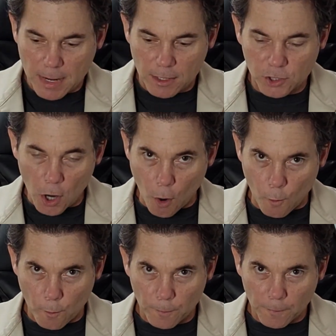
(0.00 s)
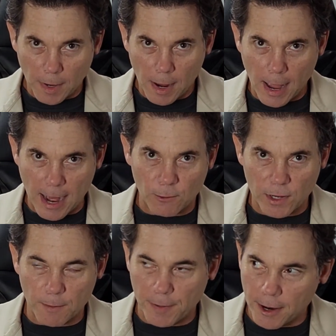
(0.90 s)
So, how do we
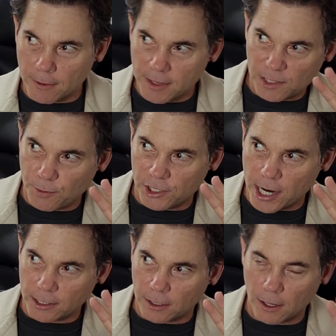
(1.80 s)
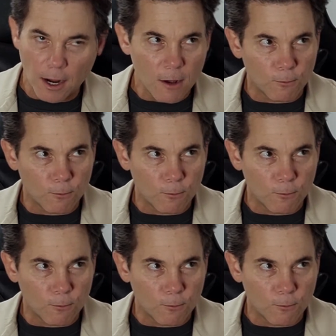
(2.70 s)
compare this projector